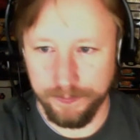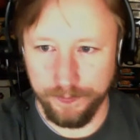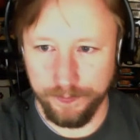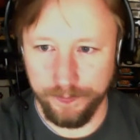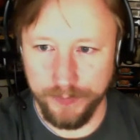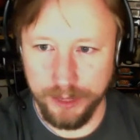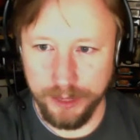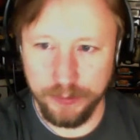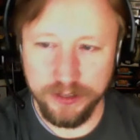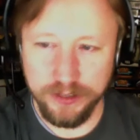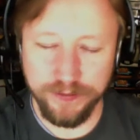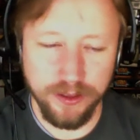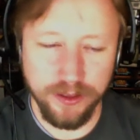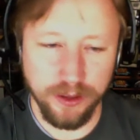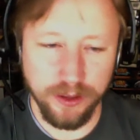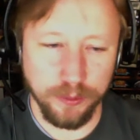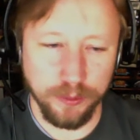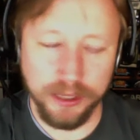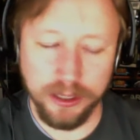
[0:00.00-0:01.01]
it was a fun
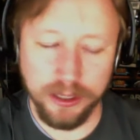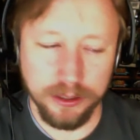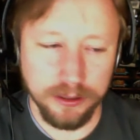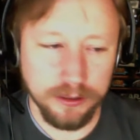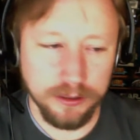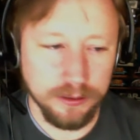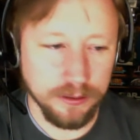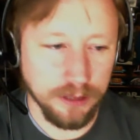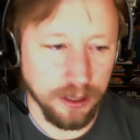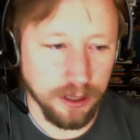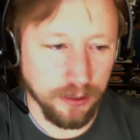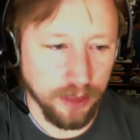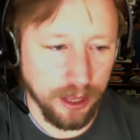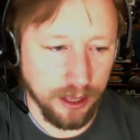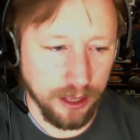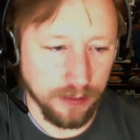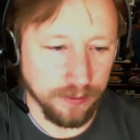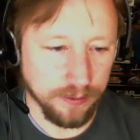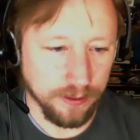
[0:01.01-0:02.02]
little build.
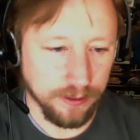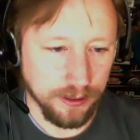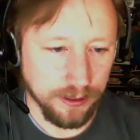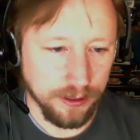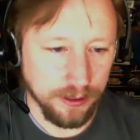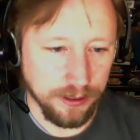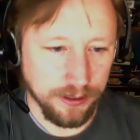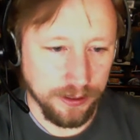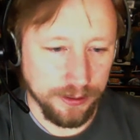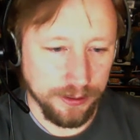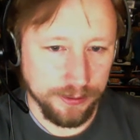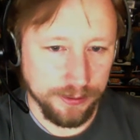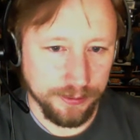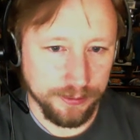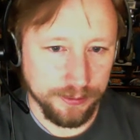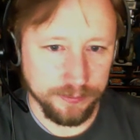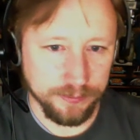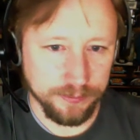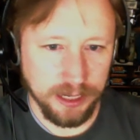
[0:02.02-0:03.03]
I
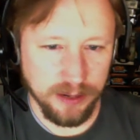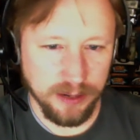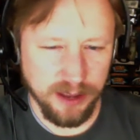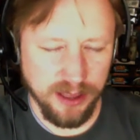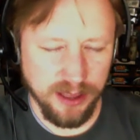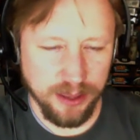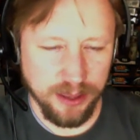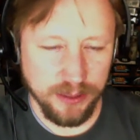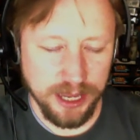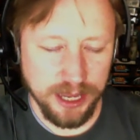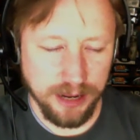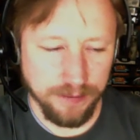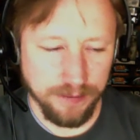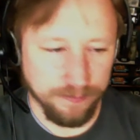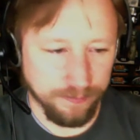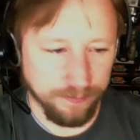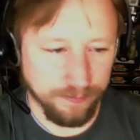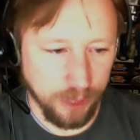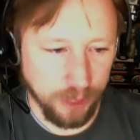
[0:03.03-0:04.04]
think it was like
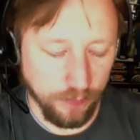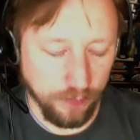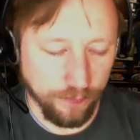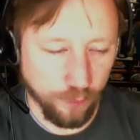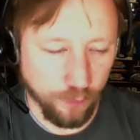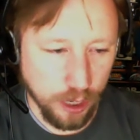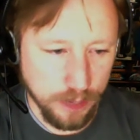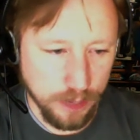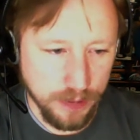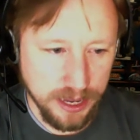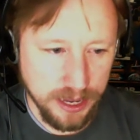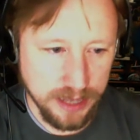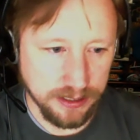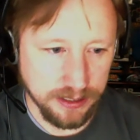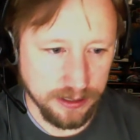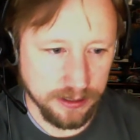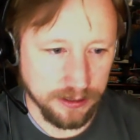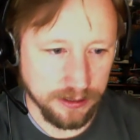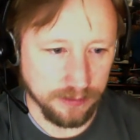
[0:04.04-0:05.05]
40
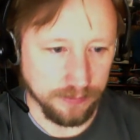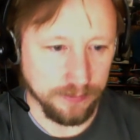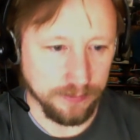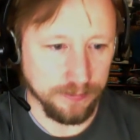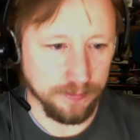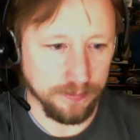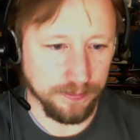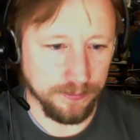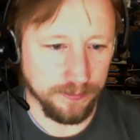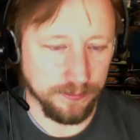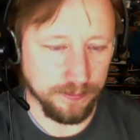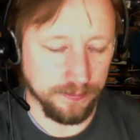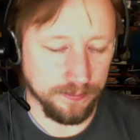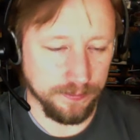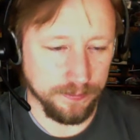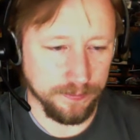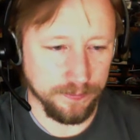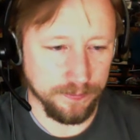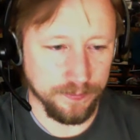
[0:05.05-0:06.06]
pieces,
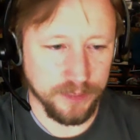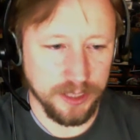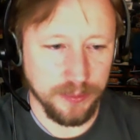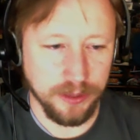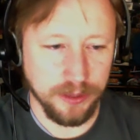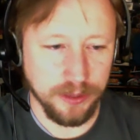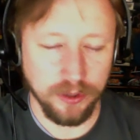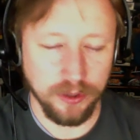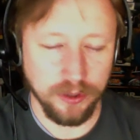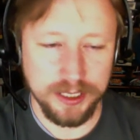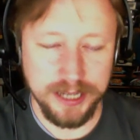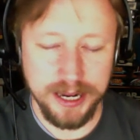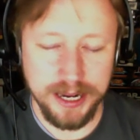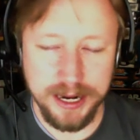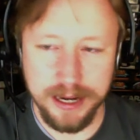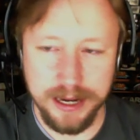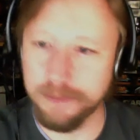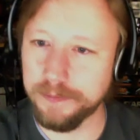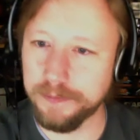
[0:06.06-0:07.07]
something really tiny.